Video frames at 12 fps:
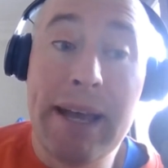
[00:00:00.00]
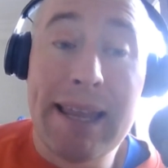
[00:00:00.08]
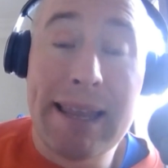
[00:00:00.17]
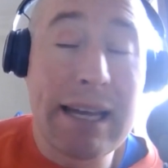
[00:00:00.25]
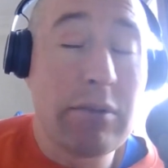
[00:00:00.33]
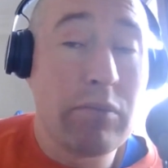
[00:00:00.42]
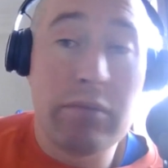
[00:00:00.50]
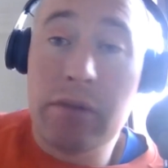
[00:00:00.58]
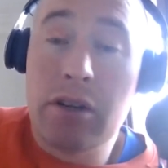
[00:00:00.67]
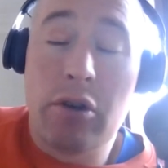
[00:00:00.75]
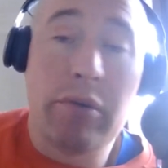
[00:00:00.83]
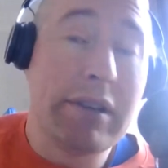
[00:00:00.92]
Then,
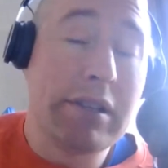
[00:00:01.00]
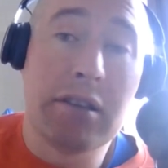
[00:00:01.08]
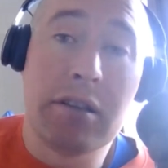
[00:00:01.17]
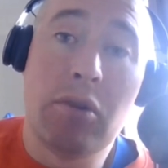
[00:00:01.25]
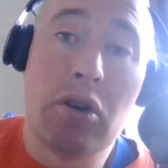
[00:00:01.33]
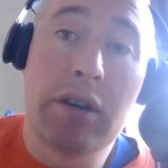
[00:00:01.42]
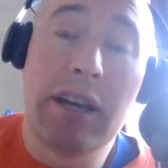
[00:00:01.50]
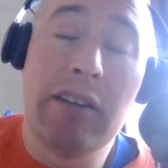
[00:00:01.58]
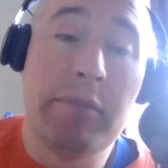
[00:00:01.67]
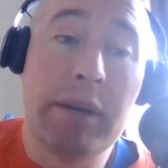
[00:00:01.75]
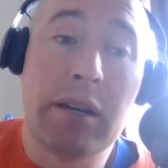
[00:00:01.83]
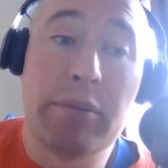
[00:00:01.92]
we're into the market
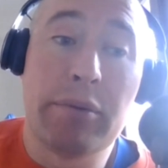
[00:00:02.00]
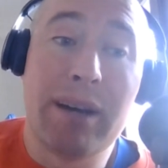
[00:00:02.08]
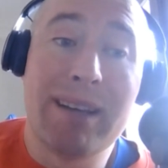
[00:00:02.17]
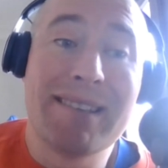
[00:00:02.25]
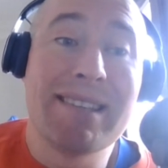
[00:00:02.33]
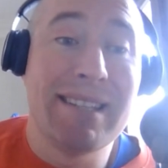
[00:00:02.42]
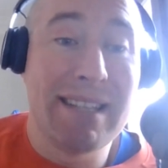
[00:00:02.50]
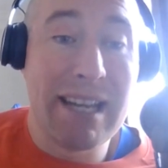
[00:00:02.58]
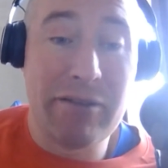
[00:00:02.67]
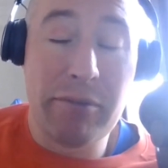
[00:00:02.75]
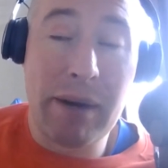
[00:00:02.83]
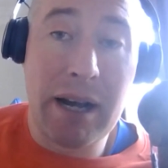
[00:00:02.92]
of bigger prices.
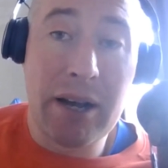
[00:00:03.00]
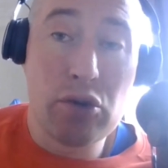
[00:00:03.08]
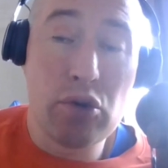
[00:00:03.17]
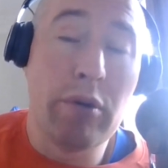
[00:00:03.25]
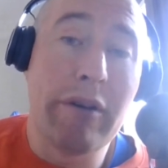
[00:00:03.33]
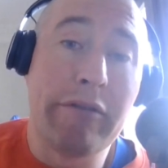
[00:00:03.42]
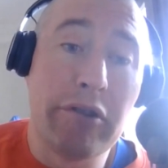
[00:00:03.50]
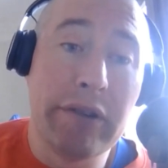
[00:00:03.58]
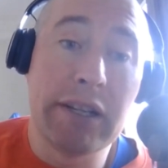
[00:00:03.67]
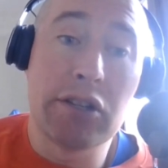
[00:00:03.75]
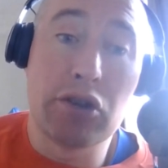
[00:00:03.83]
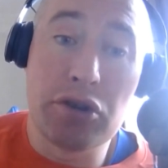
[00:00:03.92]
Dear Mile, who I've
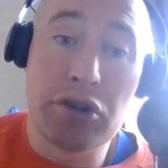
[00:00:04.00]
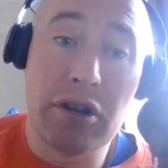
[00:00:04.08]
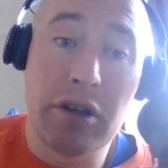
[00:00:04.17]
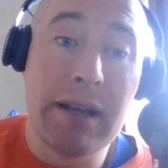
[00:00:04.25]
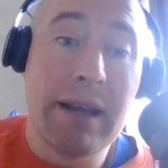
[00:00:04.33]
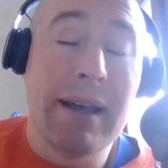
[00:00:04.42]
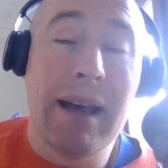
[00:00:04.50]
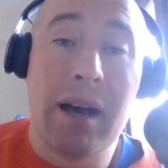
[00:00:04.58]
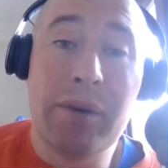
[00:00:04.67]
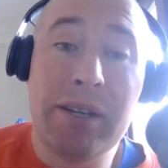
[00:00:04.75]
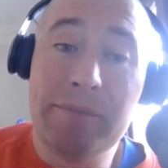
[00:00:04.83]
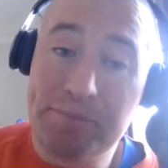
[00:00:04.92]
already touched on. I
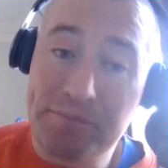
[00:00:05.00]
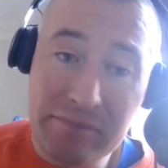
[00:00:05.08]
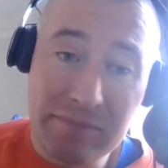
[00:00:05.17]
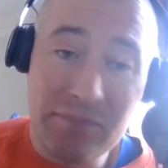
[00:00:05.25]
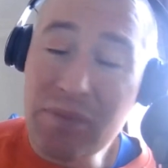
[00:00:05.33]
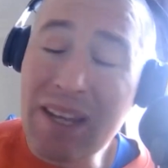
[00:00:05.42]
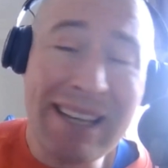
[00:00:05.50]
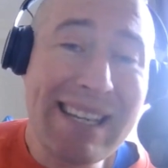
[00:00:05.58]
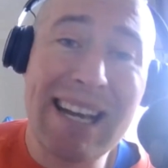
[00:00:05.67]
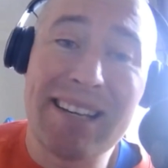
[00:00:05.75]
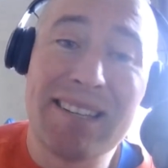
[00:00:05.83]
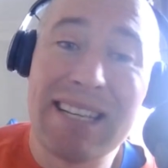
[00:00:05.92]
mean,
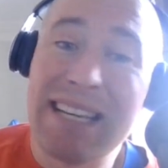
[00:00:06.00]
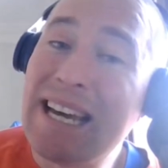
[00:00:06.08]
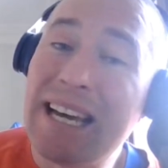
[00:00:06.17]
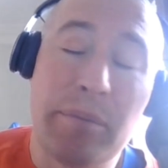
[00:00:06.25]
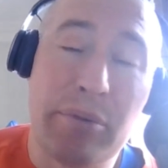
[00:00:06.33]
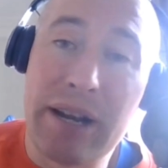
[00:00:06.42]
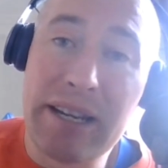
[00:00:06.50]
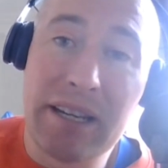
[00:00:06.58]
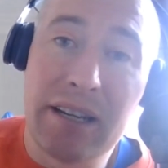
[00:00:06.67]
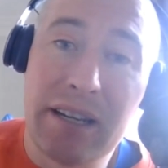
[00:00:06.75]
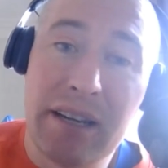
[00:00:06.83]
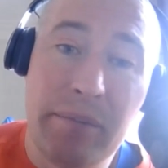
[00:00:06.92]
yes, he had a
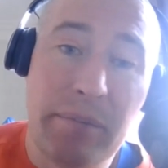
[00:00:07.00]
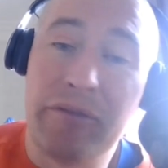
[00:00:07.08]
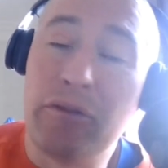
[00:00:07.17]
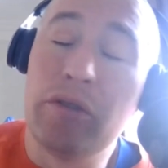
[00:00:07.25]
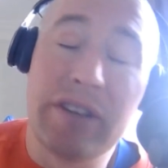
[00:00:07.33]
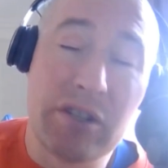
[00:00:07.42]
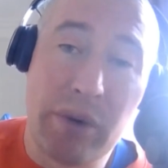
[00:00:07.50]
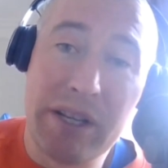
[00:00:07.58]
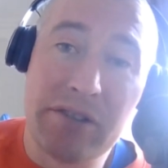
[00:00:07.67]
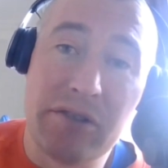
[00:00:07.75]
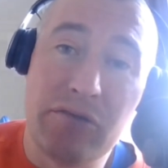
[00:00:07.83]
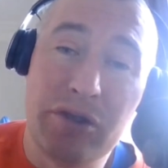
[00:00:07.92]
break before his
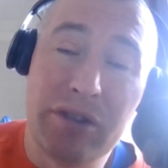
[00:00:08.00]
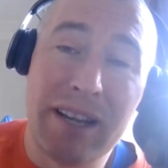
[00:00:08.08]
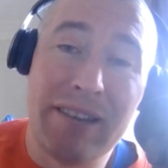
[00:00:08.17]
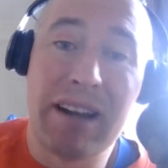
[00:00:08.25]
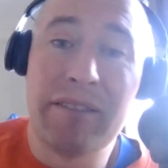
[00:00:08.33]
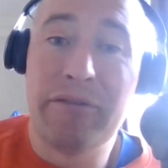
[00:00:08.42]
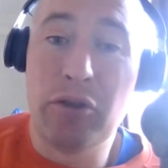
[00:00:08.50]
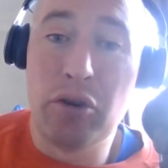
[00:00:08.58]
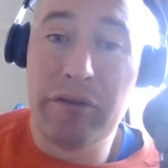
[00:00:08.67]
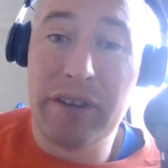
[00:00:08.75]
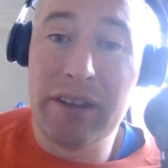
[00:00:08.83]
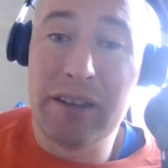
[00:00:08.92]
Windsor run. He ran
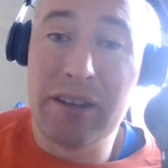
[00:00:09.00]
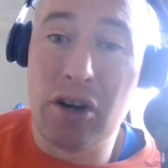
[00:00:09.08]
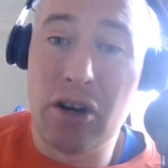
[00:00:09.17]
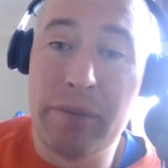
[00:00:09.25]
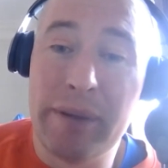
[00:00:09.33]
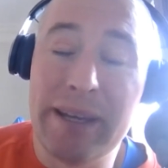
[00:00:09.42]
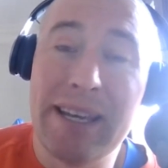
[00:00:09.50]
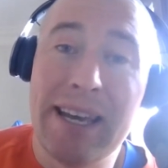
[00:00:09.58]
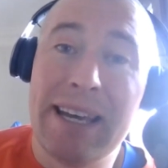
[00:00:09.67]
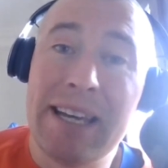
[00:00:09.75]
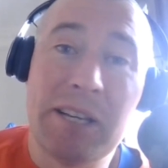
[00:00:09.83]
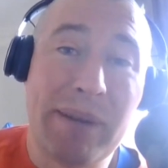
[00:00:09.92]
fourth in the Derby.
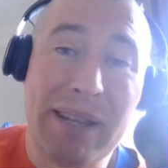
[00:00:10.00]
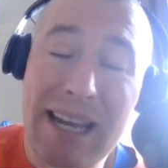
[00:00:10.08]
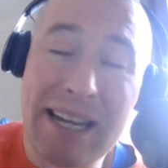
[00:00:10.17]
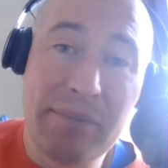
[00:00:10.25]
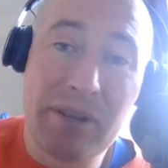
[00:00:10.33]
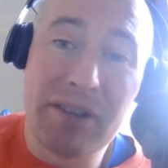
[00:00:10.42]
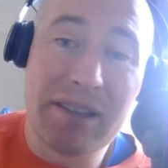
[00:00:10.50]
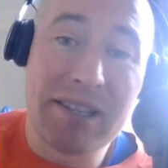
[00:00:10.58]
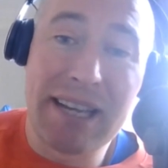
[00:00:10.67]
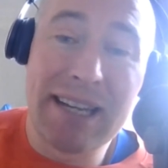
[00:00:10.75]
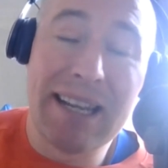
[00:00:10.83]
He's been aimed at the St.